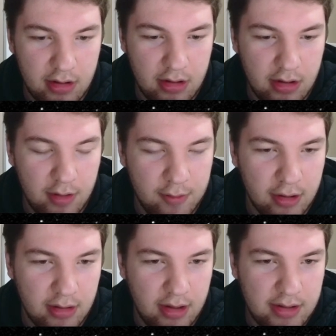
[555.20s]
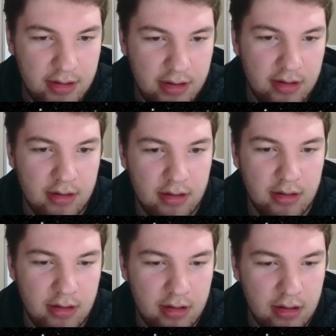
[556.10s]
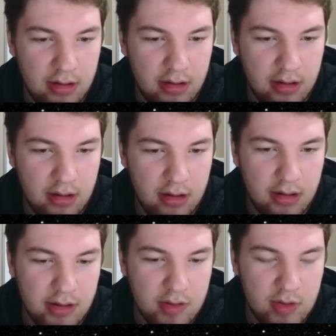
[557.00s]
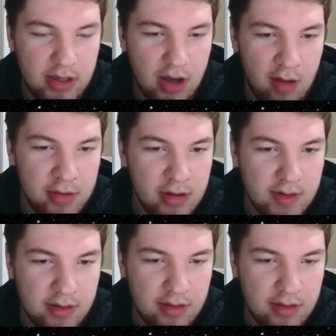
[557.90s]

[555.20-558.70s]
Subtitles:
Go for our London. So he copies.